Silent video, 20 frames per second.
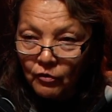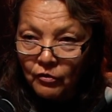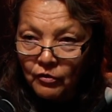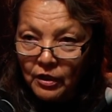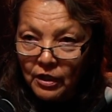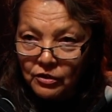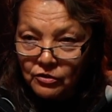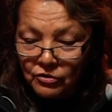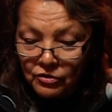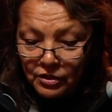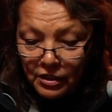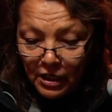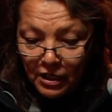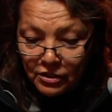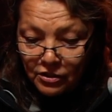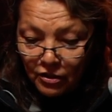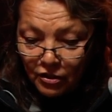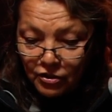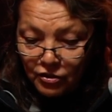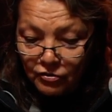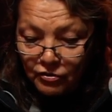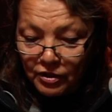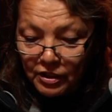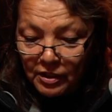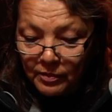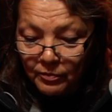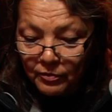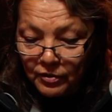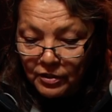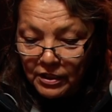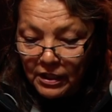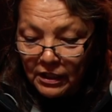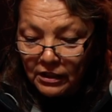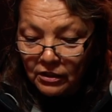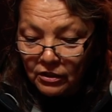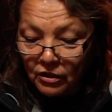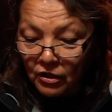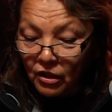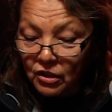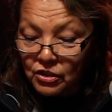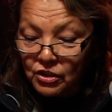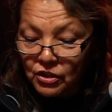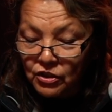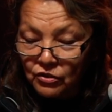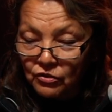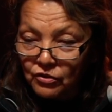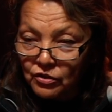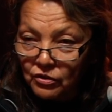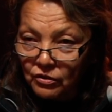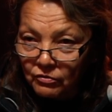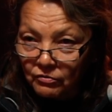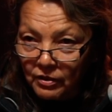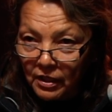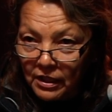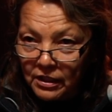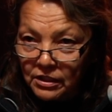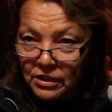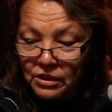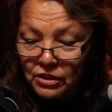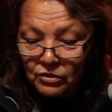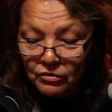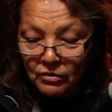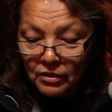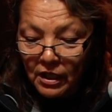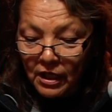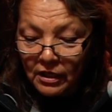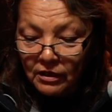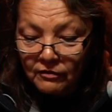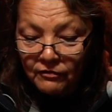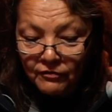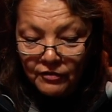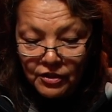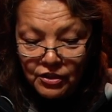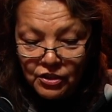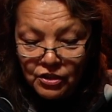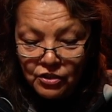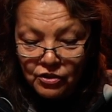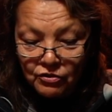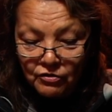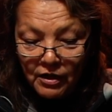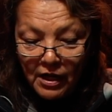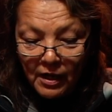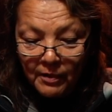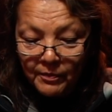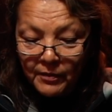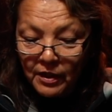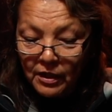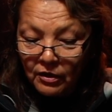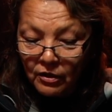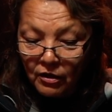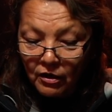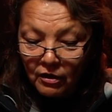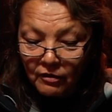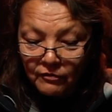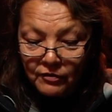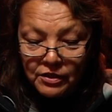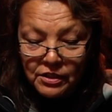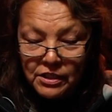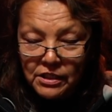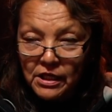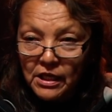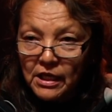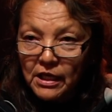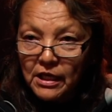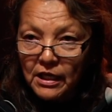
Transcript: or exercise our treaty-protected constitutional rights to hunt, fish, and trap, and harvest,